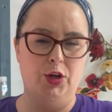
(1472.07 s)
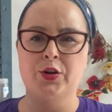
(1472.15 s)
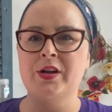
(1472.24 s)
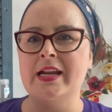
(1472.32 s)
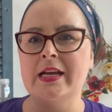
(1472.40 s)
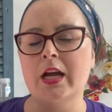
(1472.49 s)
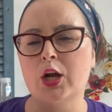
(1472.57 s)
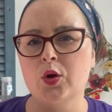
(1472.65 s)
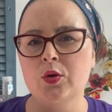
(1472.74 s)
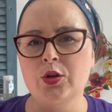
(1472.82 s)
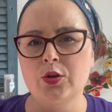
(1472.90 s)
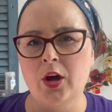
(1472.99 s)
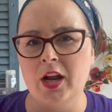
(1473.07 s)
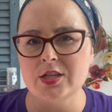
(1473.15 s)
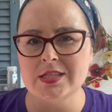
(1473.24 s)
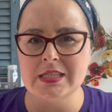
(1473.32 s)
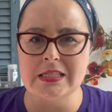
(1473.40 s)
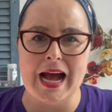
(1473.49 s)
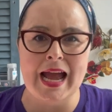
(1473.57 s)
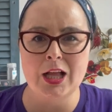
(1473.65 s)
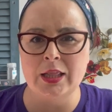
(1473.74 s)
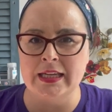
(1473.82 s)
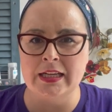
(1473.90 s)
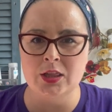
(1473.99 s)
you're not a, you're not
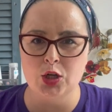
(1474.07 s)
styling in